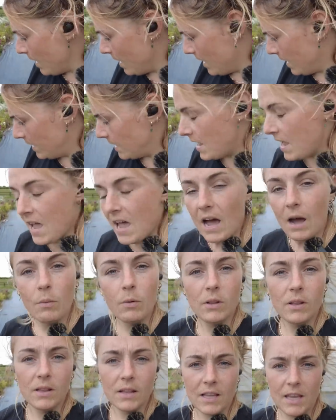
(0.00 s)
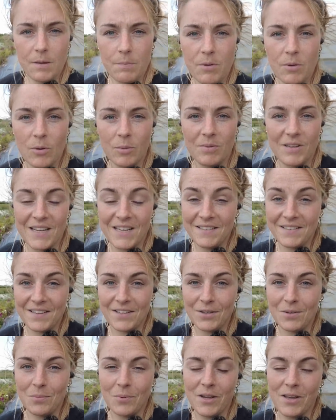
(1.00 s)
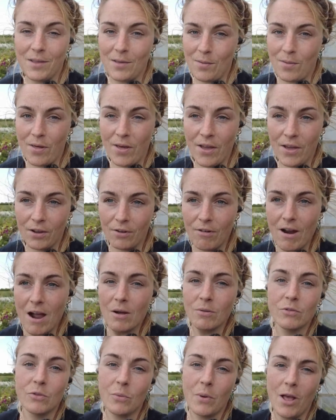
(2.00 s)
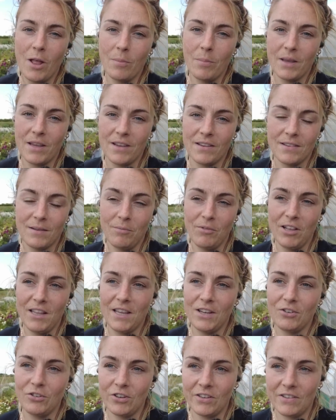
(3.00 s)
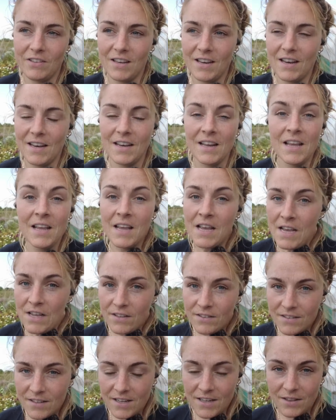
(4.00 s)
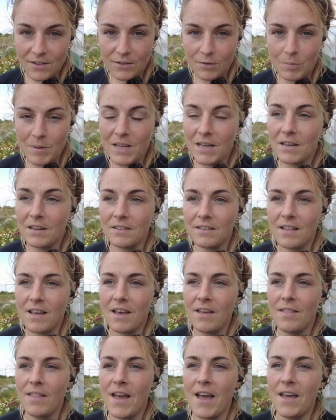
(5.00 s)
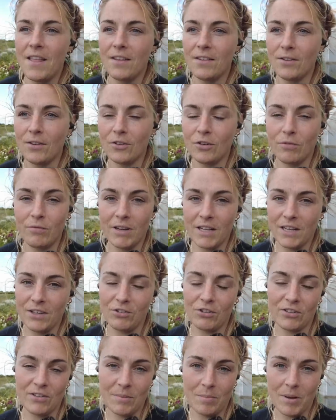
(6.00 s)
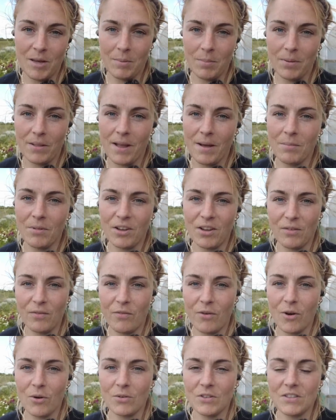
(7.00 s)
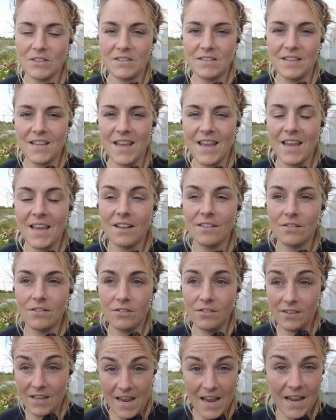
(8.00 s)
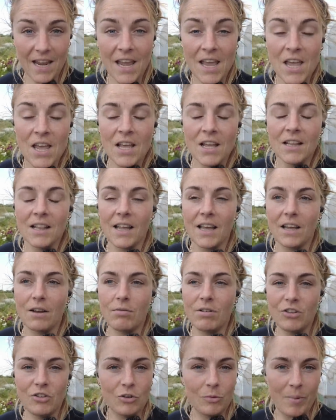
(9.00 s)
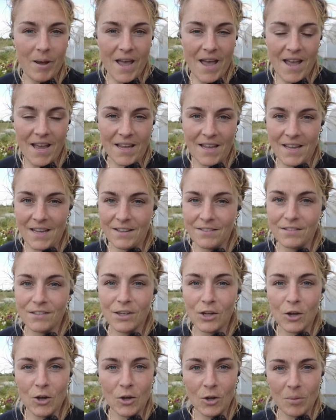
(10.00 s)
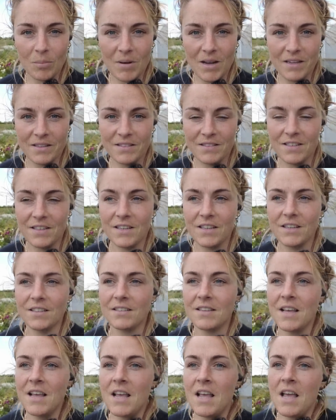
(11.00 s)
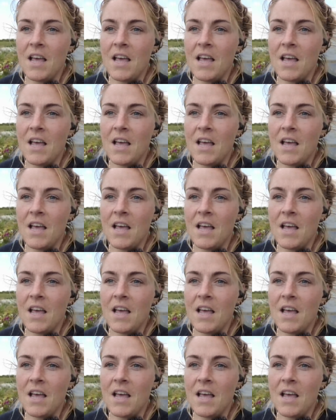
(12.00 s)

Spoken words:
And I will keep you updated with Groundswell because I'm really interested in seeing the speakers that are there. There's lots of really interesting people that I'm looking forward to seeing, like Richard Perkins, Nicole Masters.